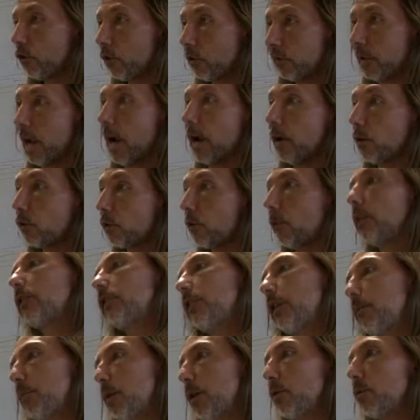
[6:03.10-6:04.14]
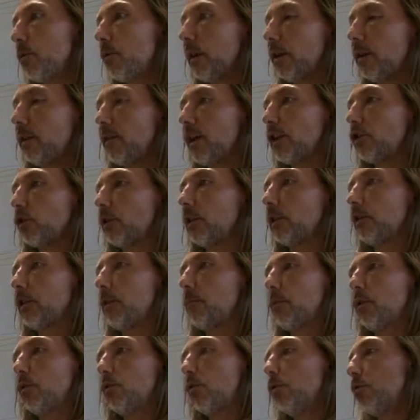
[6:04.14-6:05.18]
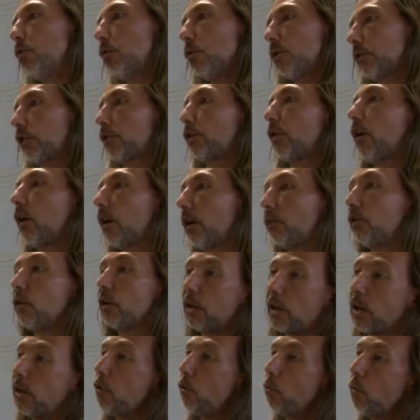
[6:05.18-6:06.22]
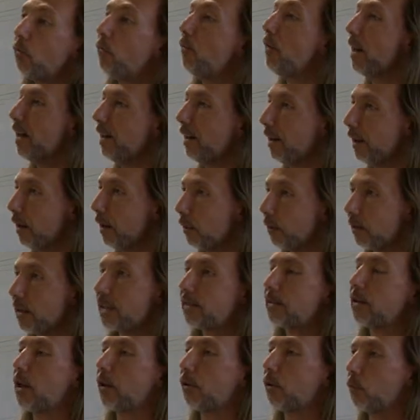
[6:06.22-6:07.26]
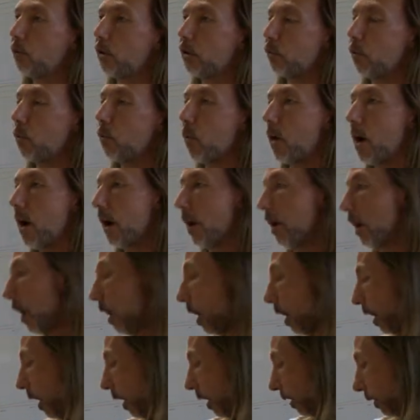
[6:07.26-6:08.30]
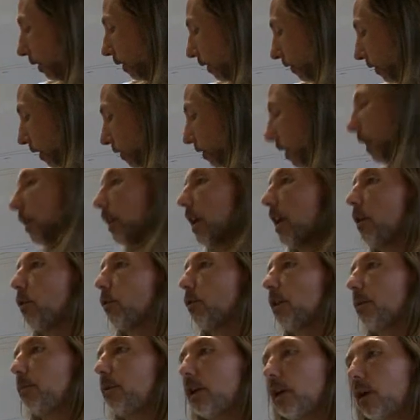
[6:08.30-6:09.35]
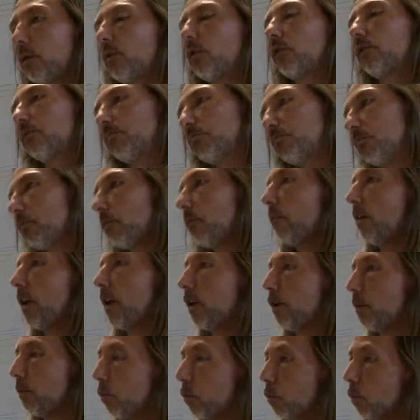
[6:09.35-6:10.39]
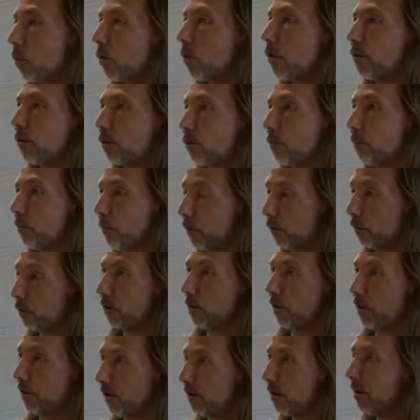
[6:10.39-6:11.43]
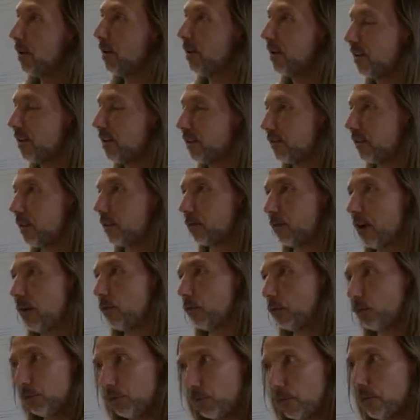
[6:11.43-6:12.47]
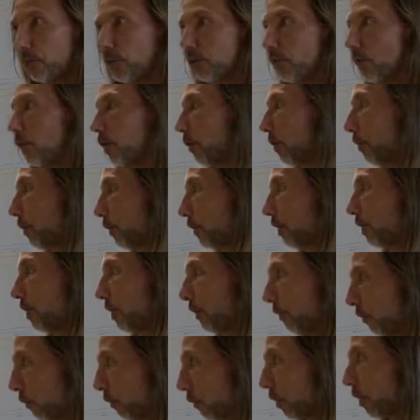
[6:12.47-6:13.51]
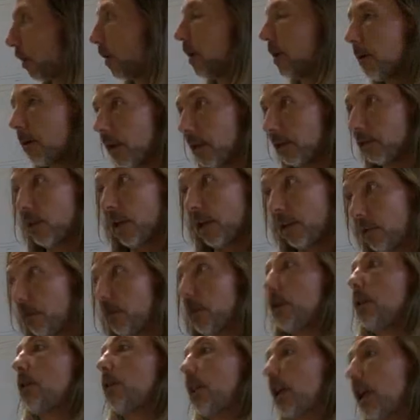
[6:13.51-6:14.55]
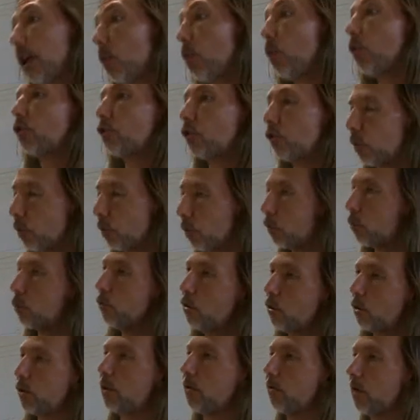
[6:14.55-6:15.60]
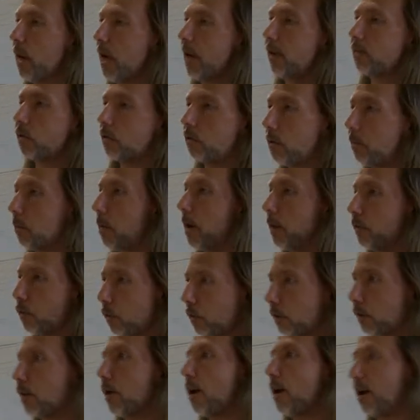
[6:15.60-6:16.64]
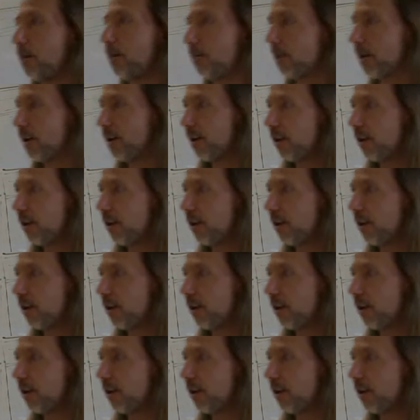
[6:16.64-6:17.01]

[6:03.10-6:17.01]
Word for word: cycles from the CPU, and eventually the CPU starves and can do very little. That's another reason why the 68K on the Amiga was very poor compared to the 6502 of the Subcom 64. Is that it, it also could not even access the bus all the time.